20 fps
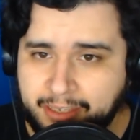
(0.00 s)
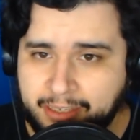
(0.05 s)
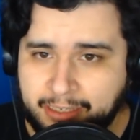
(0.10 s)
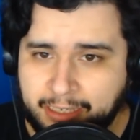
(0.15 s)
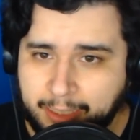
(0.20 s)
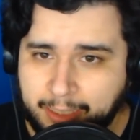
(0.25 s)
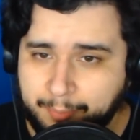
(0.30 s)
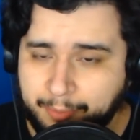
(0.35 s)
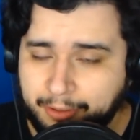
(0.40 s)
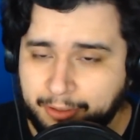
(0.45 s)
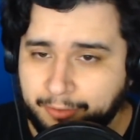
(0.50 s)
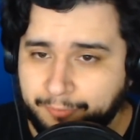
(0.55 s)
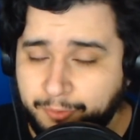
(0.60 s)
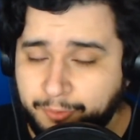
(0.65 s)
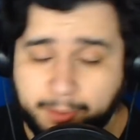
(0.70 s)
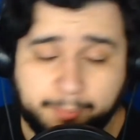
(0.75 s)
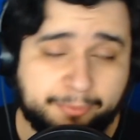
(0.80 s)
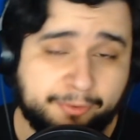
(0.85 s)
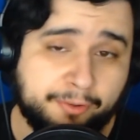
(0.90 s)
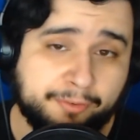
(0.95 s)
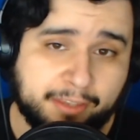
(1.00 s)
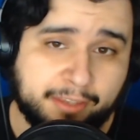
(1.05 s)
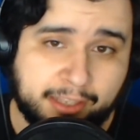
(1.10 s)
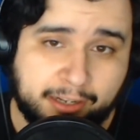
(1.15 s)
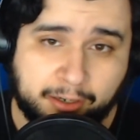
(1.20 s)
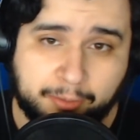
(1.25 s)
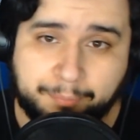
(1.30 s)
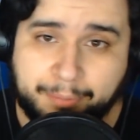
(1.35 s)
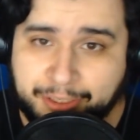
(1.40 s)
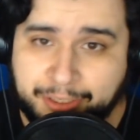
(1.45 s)
I'm a few episodes ahead on
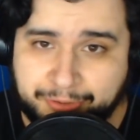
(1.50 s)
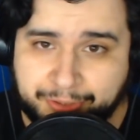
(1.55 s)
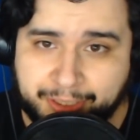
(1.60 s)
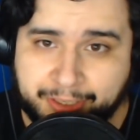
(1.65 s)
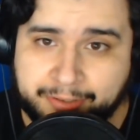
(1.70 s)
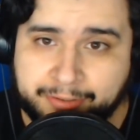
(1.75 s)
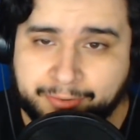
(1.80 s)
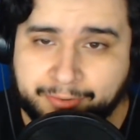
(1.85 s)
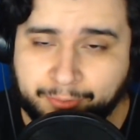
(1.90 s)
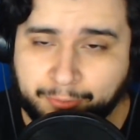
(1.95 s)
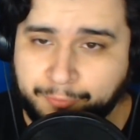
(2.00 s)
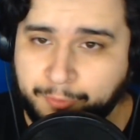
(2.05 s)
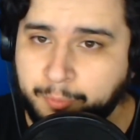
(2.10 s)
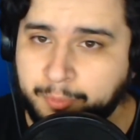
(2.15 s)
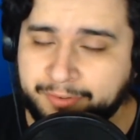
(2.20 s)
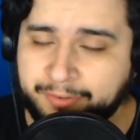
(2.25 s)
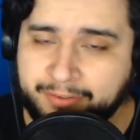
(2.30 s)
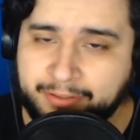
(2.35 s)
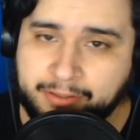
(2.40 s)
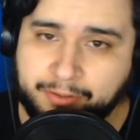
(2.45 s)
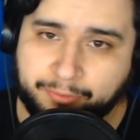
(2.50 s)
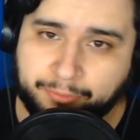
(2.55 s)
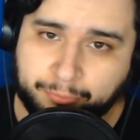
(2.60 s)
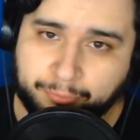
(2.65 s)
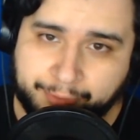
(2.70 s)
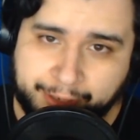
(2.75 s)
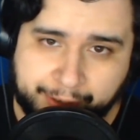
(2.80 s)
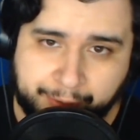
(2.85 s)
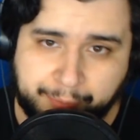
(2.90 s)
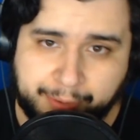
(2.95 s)
Patreon, so if you want to see those right
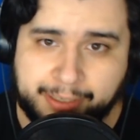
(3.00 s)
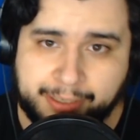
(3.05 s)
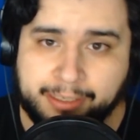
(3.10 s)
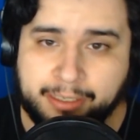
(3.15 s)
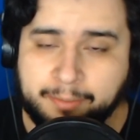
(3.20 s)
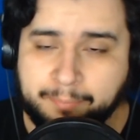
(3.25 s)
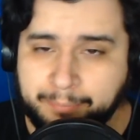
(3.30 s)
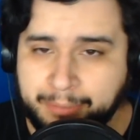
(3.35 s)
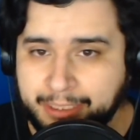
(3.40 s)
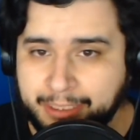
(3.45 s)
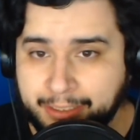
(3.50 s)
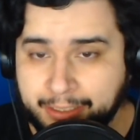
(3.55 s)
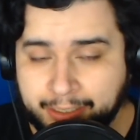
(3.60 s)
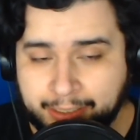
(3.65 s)
away and be